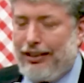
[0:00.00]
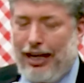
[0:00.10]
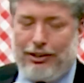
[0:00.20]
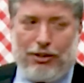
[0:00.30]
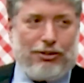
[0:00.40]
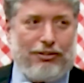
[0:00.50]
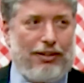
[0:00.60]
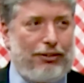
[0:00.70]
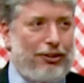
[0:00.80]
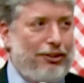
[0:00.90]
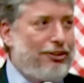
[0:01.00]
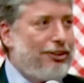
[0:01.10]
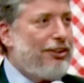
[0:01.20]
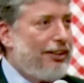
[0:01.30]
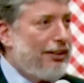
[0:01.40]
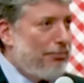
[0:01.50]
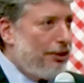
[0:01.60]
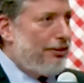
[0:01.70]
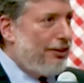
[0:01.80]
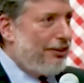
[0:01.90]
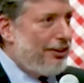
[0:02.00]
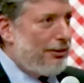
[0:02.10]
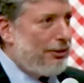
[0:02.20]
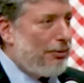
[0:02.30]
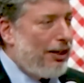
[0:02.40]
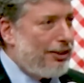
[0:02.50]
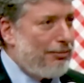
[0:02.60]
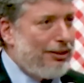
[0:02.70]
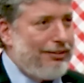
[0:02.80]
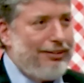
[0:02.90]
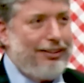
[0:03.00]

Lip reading: I know you never heard of such a thing, but it's possible,